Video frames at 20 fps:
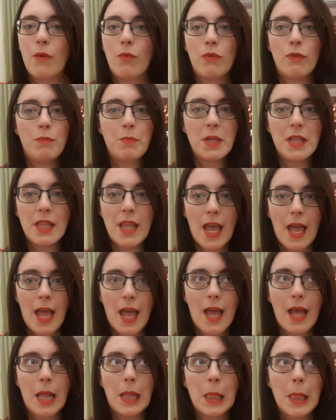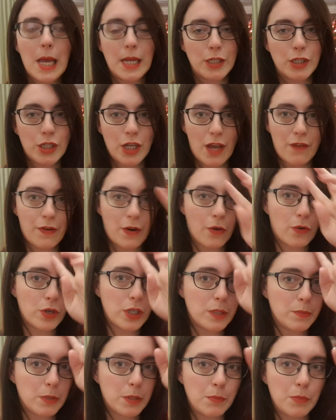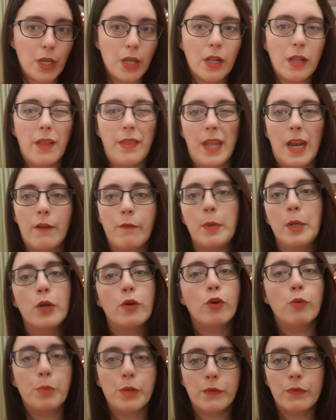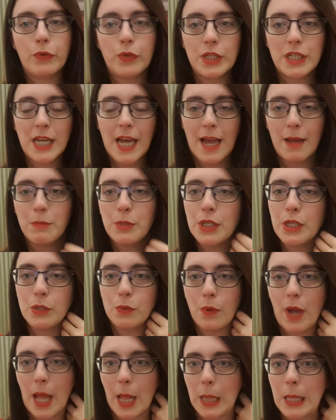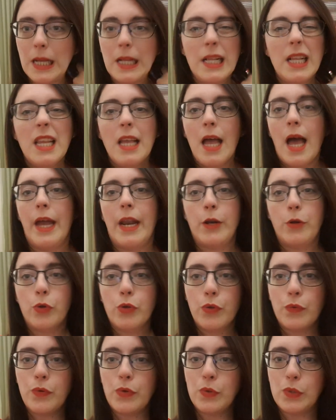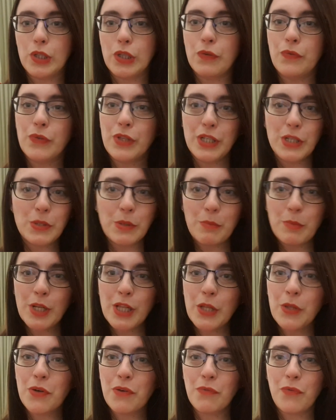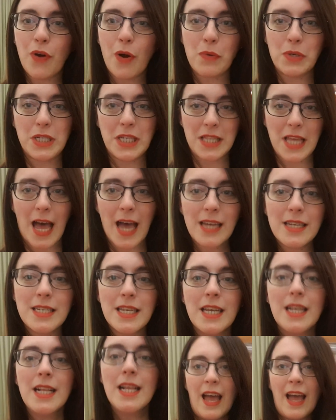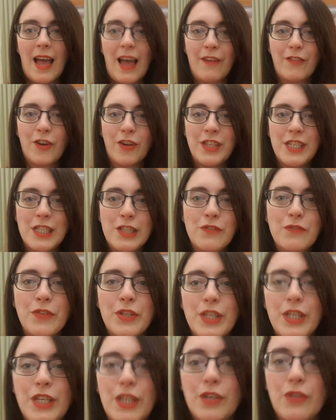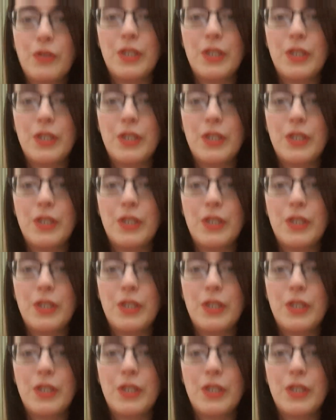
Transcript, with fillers: We've been there last year for our Christmas meal, and then I've been a couple of other times as well, and I know the food's lovely, so I'm really looking forward to that. I've got this lovely